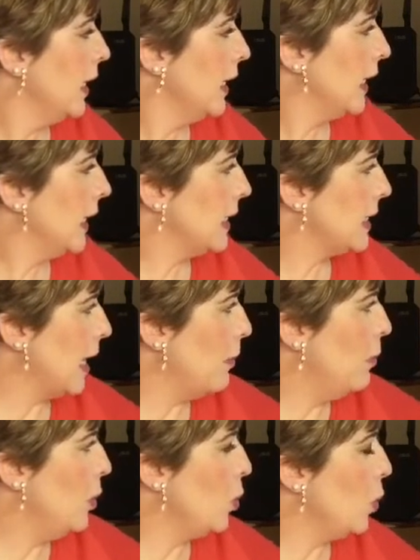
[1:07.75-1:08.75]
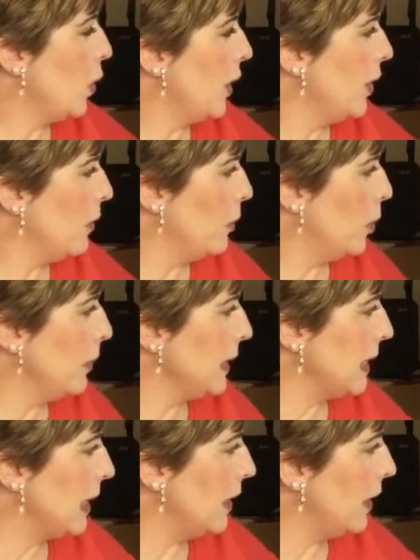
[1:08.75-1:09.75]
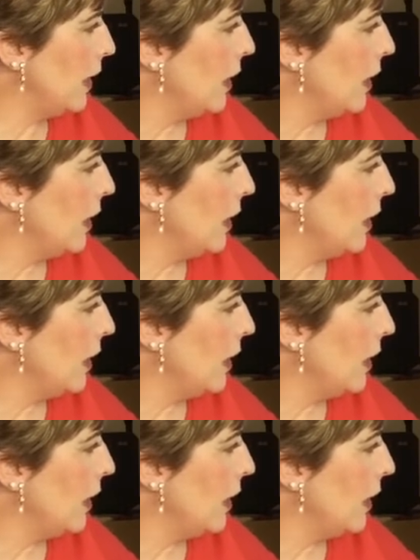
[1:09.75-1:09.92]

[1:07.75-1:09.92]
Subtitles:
is a blue thermometer